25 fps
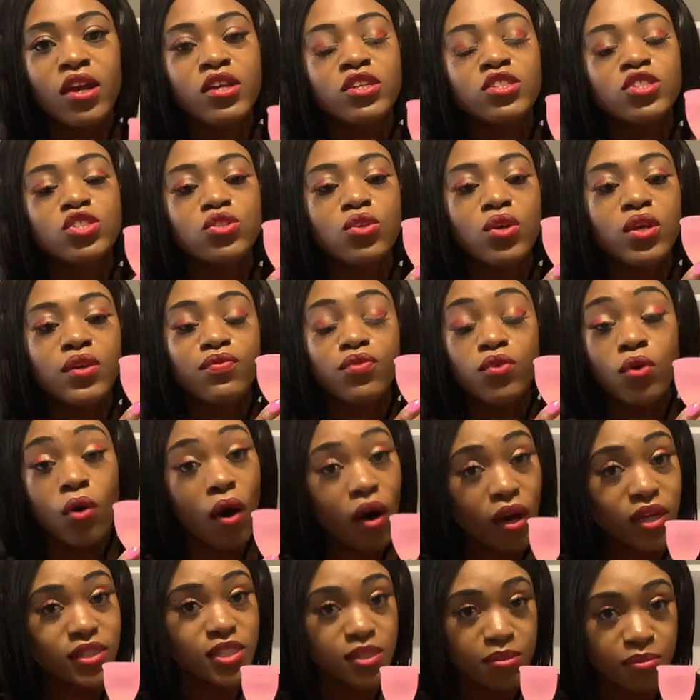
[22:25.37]
So if you
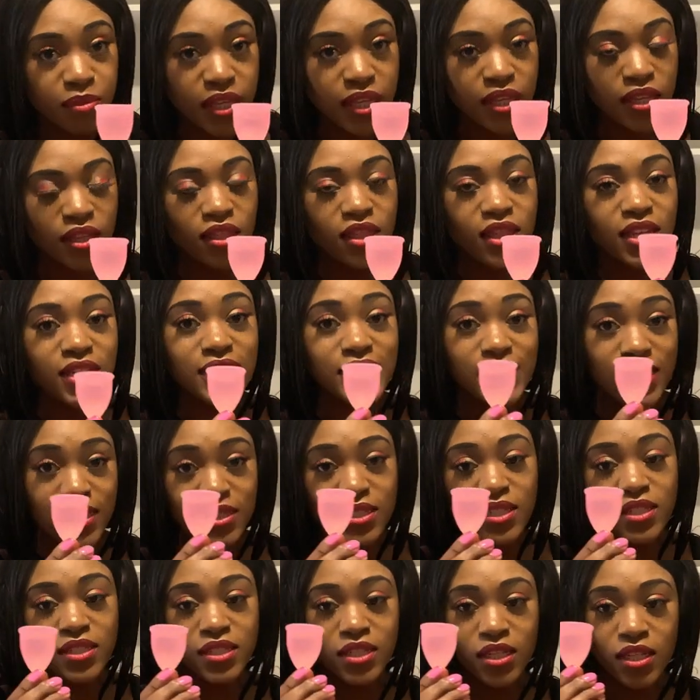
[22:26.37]
ask me, this is
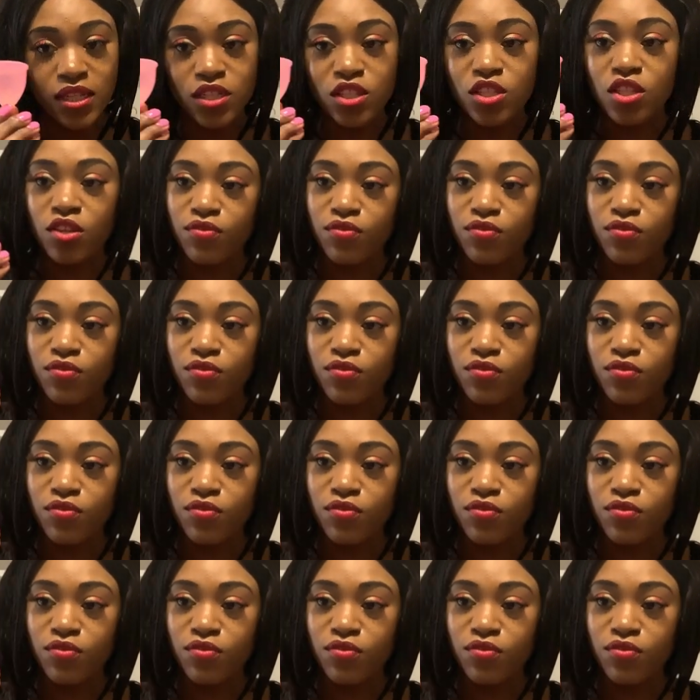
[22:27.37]
indeed